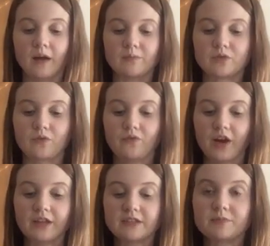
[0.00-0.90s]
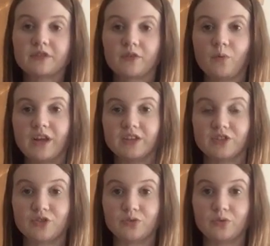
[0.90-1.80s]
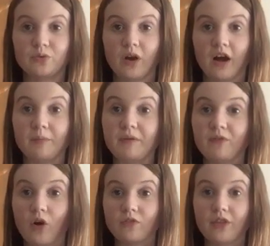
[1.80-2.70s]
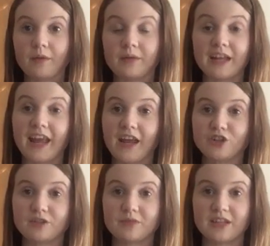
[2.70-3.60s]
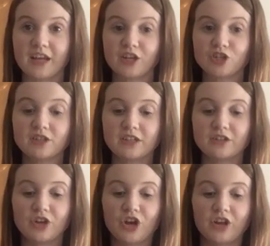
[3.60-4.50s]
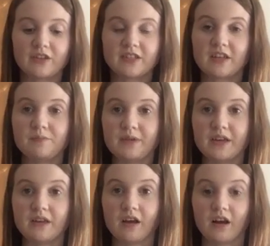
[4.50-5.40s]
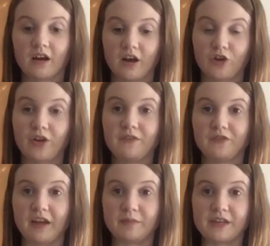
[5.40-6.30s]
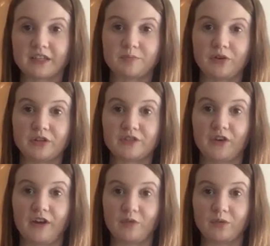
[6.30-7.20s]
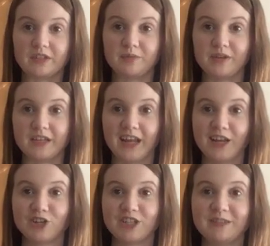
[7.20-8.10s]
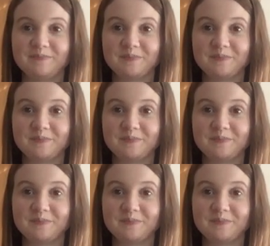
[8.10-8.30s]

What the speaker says: So find some different ways to involve them, engage them in the kitchen, and this can be a great family experience for everyone to be engaged in.